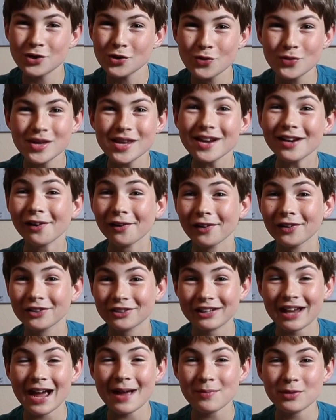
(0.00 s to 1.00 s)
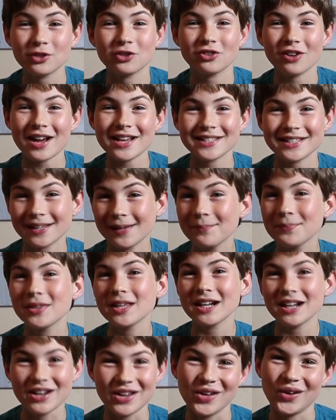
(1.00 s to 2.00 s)
a new year, time to try
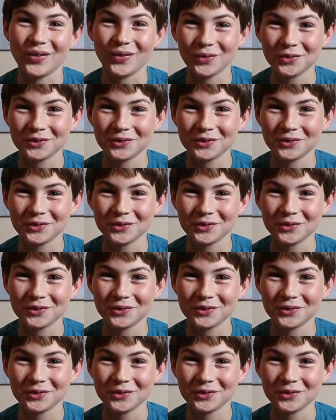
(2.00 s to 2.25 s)
something new.